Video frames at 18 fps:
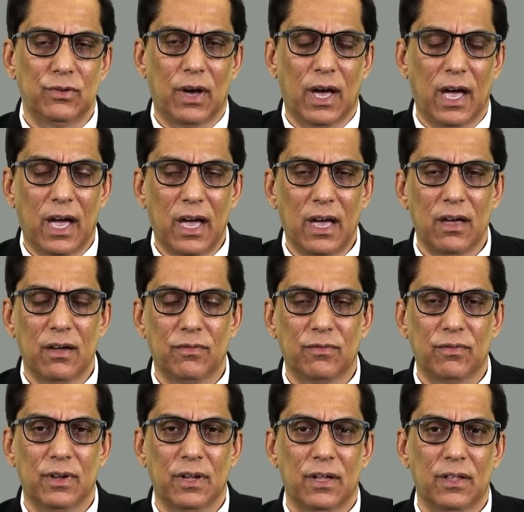
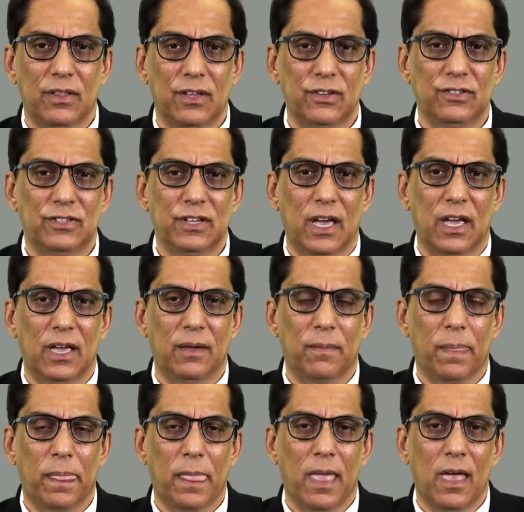have their say.
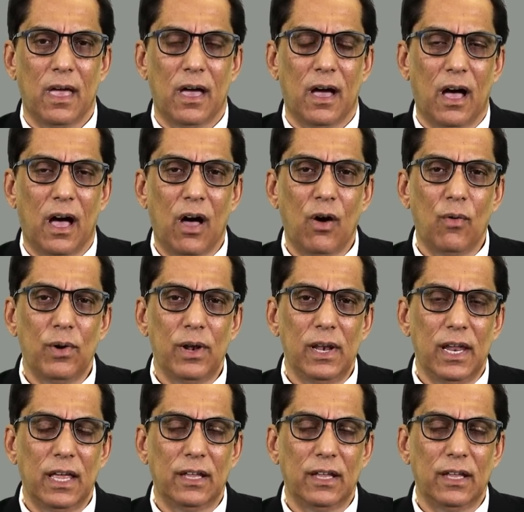Our